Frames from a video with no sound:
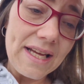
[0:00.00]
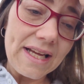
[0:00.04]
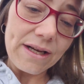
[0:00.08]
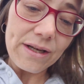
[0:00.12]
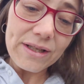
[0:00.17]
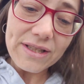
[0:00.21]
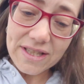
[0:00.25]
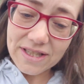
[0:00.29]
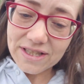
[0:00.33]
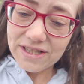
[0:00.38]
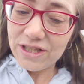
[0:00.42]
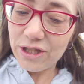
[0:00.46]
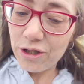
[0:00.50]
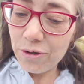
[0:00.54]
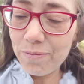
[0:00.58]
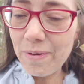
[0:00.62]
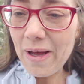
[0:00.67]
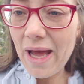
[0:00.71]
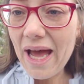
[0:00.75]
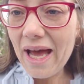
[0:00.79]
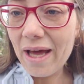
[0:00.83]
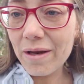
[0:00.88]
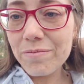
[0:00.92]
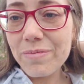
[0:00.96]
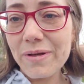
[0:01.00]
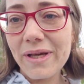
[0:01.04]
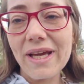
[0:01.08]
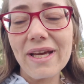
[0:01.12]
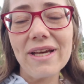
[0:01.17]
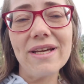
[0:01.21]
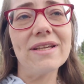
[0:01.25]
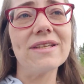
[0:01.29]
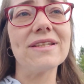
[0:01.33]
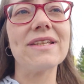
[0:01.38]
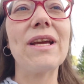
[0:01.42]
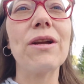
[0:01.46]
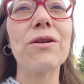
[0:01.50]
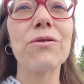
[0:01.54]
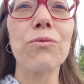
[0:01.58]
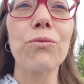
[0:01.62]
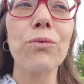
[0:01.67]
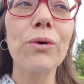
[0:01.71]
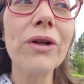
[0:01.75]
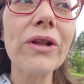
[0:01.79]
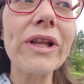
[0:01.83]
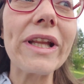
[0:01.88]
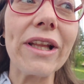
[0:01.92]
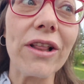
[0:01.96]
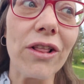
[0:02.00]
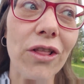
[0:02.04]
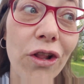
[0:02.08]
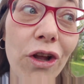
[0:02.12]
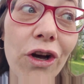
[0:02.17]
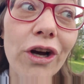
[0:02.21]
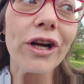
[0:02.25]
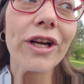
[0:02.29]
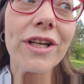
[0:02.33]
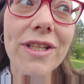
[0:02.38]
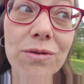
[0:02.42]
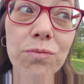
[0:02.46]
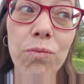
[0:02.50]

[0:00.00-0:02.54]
It's too bad because it really looks